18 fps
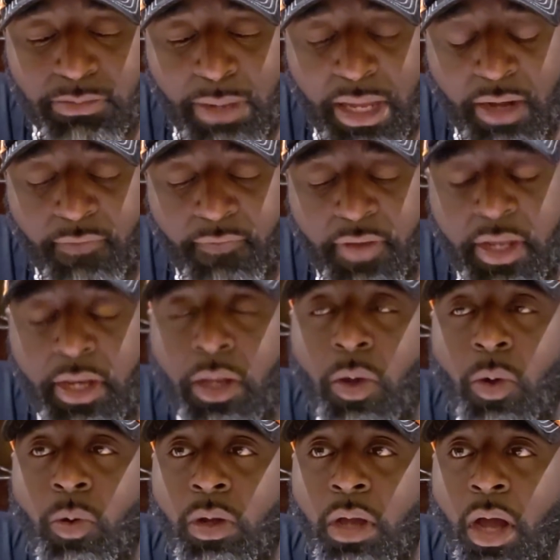made a
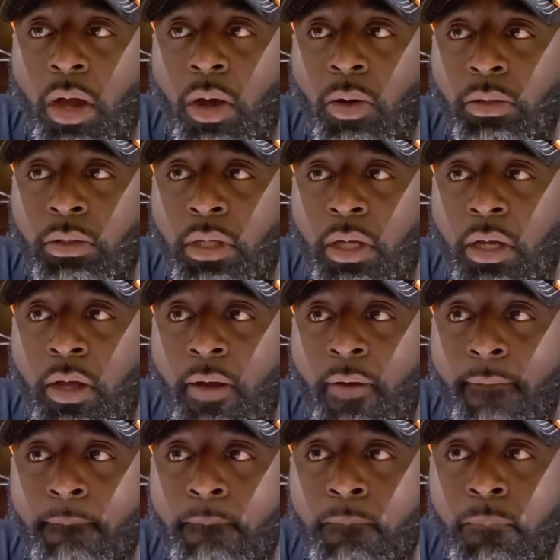video
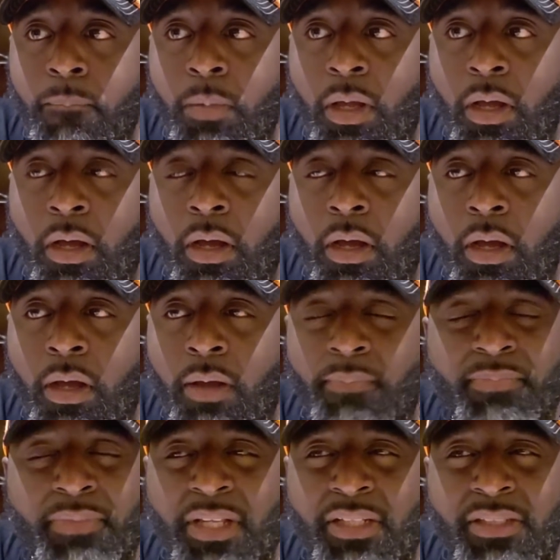called
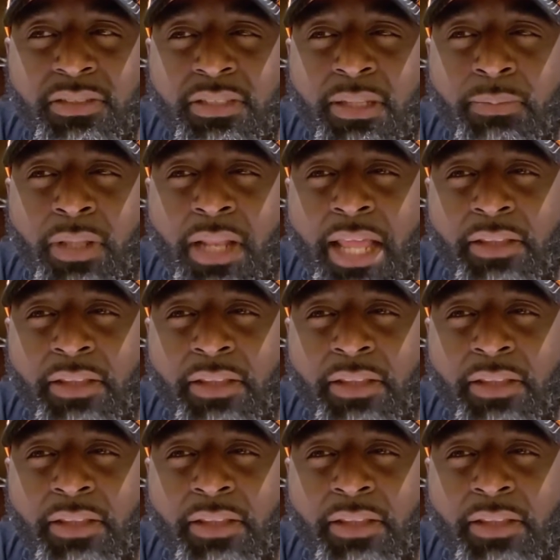something